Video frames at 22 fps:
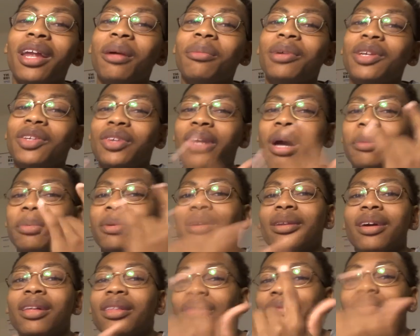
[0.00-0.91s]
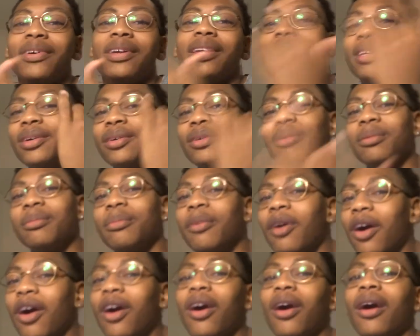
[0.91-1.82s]
I'll be dropping another video
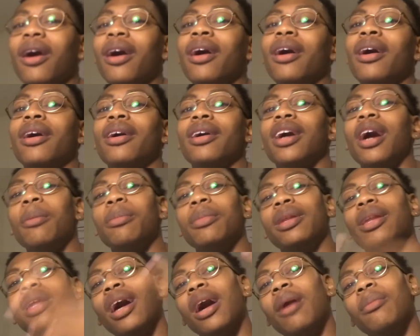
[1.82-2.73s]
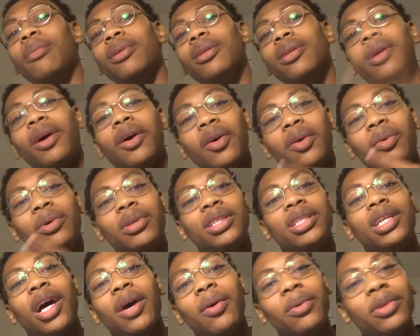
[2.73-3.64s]
tomorrow. Comment down below what
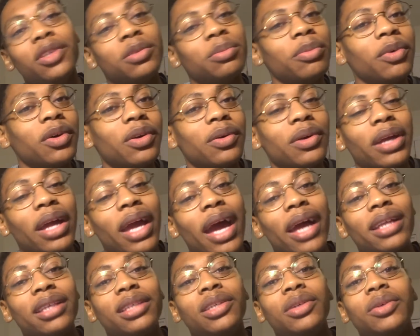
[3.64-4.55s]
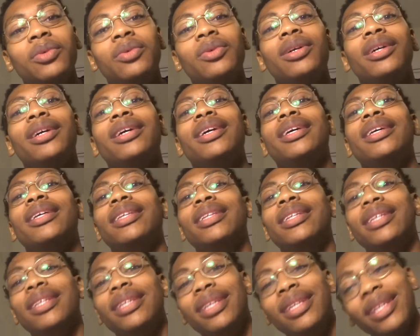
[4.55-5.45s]
y'all want your boy to react to
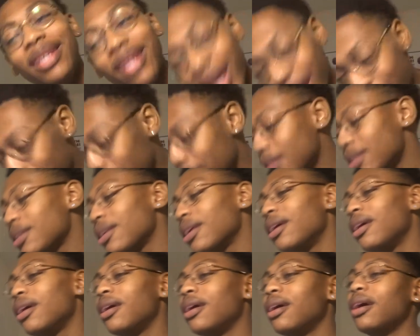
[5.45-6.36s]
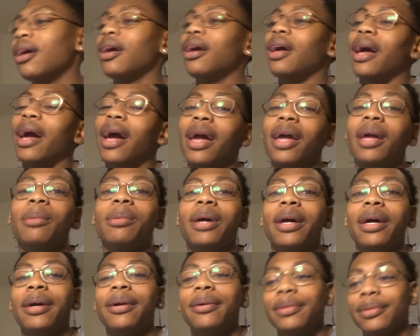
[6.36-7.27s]
next. Hey,
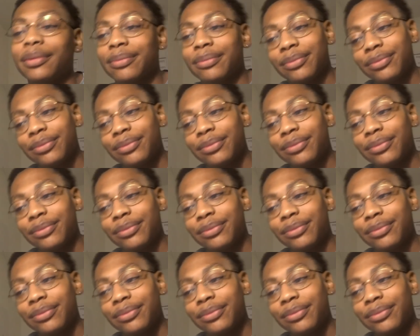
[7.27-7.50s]
man.